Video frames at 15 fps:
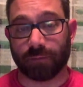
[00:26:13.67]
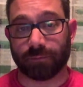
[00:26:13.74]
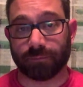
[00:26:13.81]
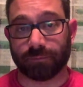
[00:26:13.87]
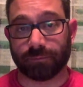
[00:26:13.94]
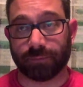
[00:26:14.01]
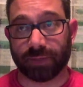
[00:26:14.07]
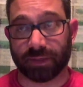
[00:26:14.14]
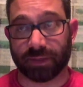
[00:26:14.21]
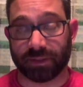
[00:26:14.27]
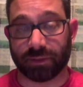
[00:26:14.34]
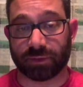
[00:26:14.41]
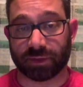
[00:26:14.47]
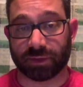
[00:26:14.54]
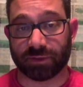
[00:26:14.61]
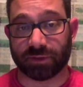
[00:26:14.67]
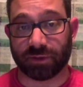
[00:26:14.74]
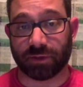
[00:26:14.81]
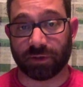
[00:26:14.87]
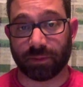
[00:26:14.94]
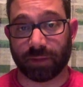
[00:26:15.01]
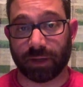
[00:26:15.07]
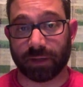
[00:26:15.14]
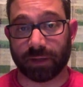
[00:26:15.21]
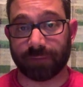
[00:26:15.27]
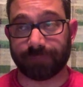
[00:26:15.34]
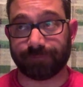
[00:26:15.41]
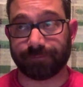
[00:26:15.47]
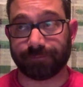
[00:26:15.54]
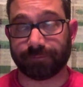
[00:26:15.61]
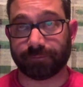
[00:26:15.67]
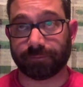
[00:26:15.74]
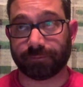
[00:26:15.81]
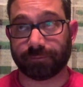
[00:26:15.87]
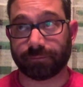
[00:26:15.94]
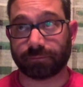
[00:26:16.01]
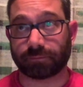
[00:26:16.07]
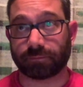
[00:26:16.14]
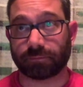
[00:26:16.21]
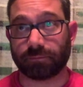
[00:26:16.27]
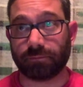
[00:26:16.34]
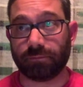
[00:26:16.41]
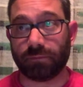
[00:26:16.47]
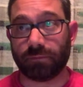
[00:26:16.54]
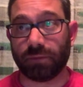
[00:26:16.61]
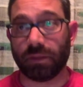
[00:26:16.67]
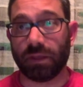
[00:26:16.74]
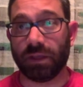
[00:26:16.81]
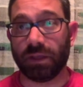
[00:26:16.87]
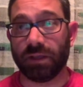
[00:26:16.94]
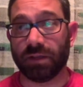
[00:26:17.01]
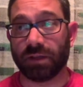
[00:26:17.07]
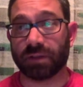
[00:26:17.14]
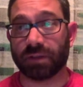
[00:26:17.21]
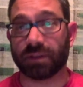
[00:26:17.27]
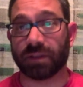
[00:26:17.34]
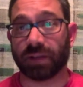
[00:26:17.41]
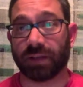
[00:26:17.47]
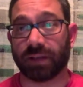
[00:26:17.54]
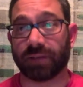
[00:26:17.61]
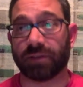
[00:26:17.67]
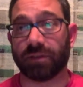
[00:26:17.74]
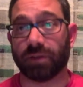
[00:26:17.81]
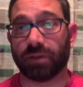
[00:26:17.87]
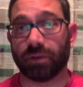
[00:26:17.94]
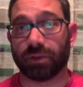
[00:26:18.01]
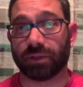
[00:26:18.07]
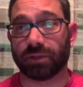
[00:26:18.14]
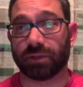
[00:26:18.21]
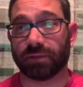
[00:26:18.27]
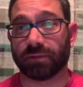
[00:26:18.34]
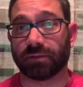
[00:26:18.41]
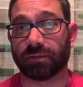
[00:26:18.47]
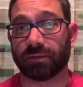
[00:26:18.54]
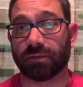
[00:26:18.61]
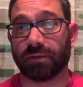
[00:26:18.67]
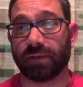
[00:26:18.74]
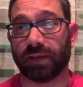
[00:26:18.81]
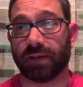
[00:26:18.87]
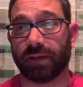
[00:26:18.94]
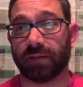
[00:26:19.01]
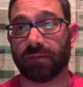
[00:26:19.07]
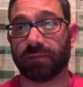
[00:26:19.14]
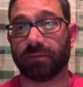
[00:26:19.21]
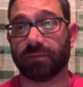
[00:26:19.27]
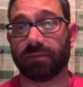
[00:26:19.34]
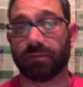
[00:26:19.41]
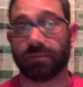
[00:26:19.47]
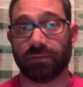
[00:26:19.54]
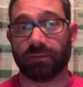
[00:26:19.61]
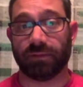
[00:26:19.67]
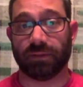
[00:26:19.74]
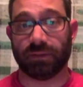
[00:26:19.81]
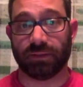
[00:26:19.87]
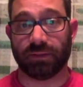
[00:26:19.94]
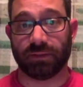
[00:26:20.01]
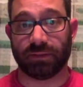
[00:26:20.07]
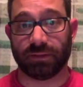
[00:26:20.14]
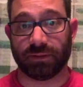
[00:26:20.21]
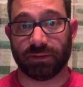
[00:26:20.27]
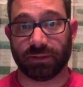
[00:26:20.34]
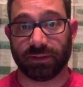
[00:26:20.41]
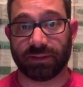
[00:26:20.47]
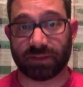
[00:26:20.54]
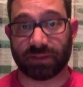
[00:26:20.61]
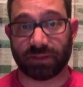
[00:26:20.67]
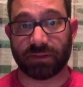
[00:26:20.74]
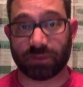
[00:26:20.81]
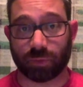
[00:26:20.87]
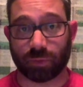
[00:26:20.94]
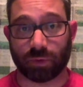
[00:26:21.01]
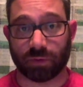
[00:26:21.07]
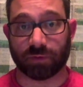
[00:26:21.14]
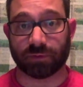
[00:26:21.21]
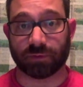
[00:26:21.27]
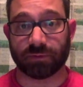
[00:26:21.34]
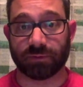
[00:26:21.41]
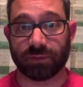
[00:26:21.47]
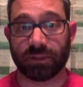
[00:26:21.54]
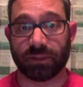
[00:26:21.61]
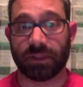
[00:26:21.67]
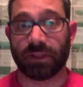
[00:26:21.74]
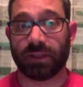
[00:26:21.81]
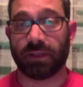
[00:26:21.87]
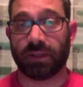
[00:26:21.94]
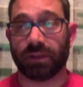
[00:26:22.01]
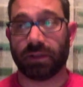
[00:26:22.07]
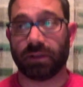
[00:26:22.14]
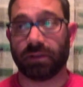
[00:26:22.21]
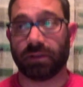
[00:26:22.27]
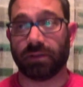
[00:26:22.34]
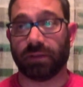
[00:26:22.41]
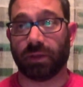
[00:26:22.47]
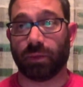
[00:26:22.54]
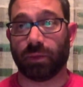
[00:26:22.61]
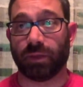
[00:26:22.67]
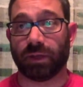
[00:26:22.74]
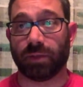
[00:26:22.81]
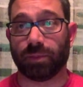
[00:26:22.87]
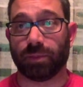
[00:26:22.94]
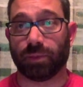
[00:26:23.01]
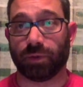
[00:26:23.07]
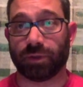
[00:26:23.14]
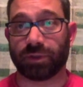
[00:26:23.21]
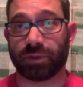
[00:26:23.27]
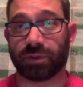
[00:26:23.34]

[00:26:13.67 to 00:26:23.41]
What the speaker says: Because he was concerned about it. He doesn't like the notion that, at least in this world, that we can push